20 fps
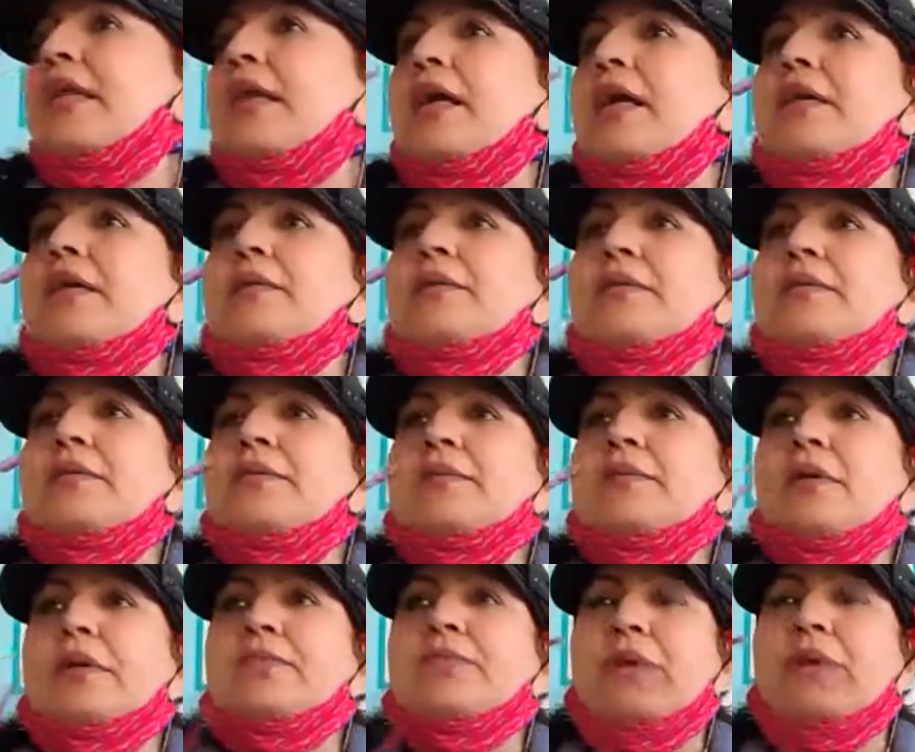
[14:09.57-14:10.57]
uh,
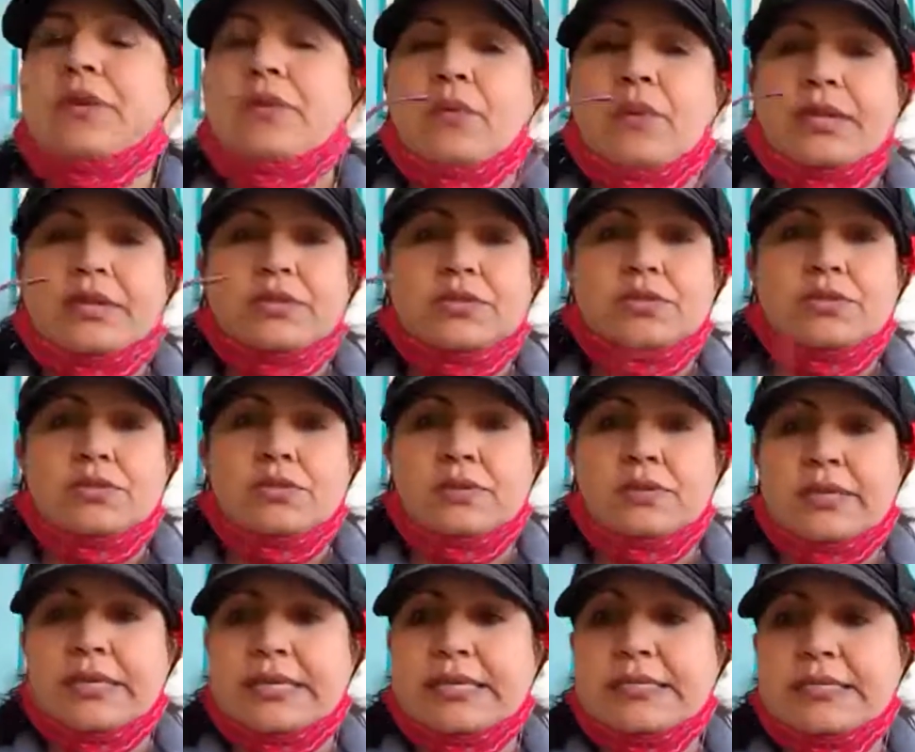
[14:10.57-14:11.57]
what we are going to do
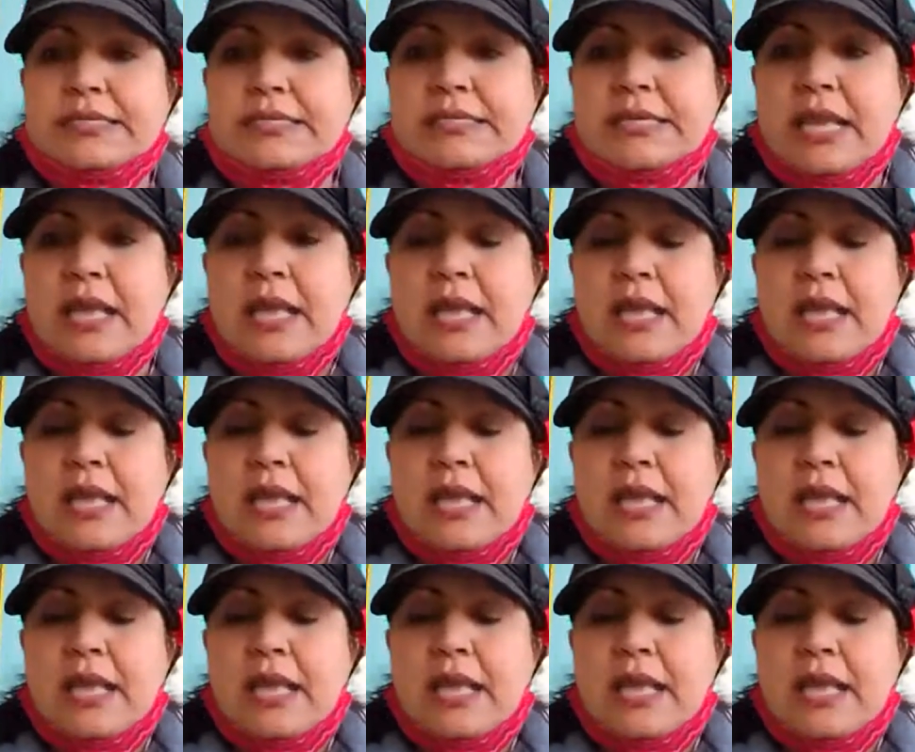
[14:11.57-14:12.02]
is,